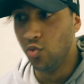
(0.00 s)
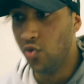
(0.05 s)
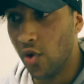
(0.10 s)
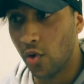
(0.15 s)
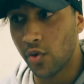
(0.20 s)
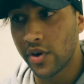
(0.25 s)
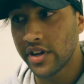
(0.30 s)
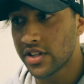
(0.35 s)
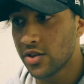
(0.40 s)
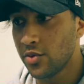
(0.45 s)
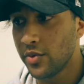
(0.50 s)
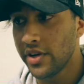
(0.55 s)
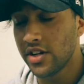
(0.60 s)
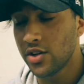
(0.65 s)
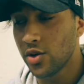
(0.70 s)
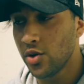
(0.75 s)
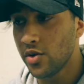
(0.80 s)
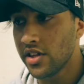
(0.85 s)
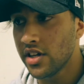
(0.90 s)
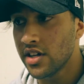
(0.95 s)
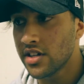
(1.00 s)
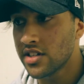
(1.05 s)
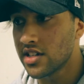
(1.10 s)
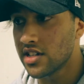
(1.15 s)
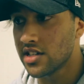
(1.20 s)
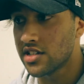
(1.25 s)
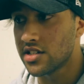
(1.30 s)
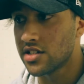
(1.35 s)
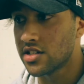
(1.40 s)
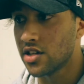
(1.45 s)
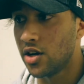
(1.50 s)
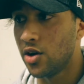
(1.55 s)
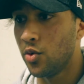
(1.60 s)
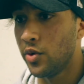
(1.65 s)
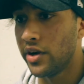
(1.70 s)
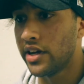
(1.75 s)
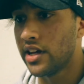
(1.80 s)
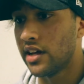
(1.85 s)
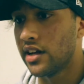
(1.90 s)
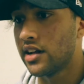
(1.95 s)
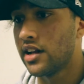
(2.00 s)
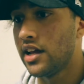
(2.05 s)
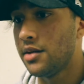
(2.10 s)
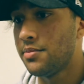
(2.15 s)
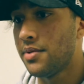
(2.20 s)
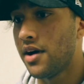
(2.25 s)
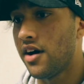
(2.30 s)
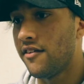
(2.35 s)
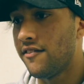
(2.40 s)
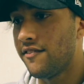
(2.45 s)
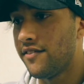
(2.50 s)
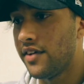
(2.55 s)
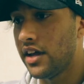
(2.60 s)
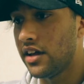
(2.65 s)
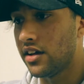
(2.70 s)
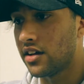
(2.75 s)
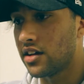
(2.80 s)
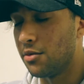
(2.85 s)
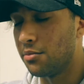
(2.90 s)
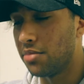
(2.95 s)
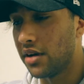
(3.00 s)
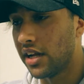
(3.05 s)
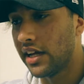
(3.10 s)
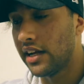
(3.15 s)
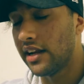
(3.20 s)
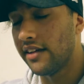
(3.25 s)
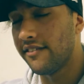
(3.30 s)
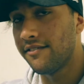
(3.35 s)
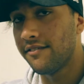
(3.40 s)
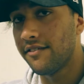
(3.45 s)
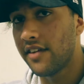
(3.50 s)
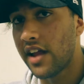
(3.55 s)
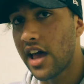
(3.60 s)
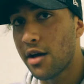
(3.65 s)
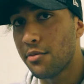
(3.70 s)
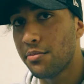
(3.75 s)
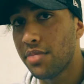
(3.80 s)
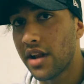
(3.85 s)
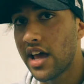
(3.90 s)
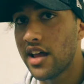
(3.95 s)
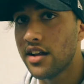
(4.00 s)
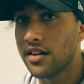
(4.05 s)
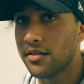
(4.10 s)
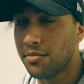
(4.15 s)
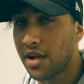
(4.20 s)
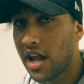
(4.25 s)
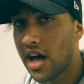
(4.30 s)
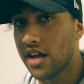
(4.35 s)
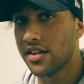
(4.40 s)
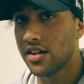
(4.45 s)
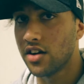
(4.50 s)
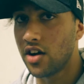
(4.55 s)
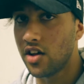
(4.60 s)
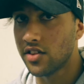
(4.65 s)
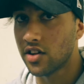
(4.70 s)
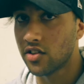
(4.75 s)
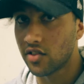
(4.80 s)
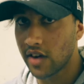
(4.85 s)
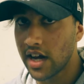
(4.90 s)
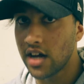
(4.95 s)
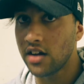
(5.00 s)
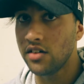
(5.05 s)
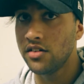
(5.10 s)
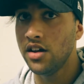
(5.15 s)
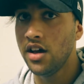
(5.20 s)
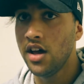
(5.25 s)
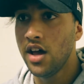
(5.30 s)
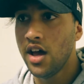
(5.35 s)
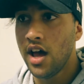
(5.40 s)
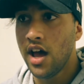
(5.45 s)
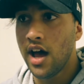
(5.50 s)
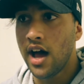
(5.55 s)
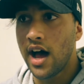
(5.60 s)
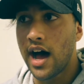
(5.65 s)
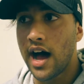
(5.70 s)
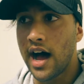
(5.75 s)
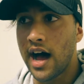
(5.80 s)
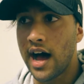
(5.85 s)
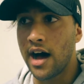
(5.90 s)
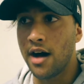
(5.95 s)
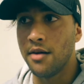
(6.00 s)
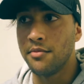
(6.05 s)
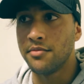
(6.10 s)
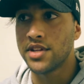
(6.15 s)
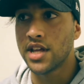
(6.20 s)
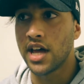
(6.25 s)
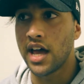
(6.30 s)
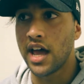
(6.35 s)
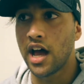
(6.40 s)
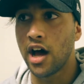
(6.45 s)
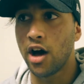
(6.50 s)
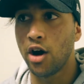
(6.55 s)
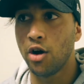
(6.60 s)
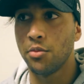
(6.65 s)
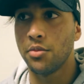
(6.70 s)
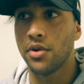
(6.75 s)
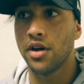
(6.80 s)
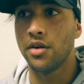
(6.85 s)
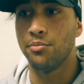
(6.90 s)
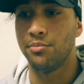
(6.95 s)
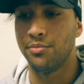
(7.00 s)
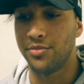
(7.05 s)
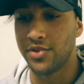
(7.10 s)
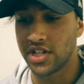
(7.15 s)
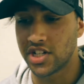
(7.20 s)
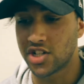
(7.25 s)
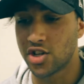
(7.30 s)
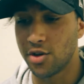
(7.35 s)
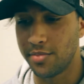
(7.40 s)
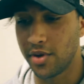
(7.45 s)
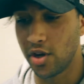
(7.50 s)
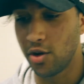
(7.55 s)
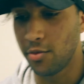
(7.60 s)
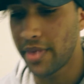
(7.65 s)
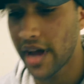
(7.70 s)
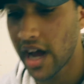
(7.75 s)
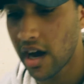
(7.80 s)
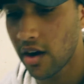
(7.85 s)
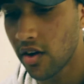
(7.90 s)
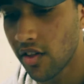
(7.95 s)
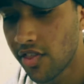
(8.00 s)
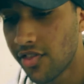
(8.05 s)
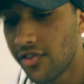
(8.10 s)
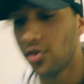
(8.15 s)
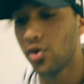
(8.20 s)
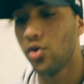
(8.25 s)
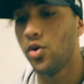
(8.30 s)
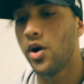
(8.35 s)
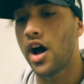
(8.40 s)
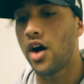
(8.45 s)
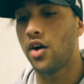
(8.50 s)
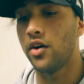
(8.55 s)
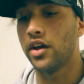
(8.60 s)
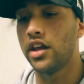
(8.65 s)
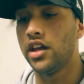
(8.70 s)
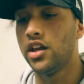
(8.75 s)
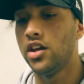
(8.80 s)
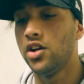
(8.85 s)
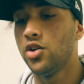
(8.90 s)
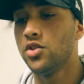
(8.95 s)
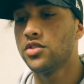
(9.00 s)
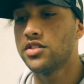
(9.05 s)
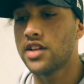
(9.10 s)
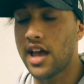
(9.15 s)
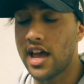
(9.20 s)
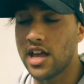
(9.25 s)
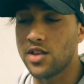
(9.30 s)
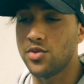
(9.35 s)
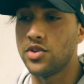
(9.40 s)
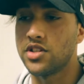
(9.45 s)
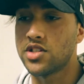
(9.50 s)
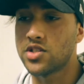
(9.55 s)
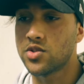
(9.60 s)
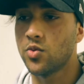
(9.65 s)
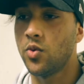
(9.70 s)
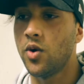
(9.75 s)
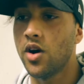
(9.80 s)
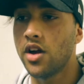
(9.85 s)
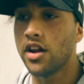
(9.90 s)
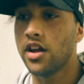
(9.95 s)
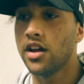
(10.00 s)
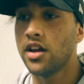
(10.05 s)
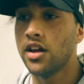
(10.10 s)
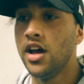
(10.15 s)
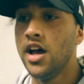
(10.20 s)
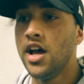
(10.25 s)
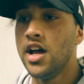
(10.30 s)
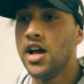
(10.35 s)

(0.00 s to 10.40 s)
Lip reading: The reason we do this is so we can keep our feet completely flat planted on the ground, to help distribute power through our heels as we're squatting,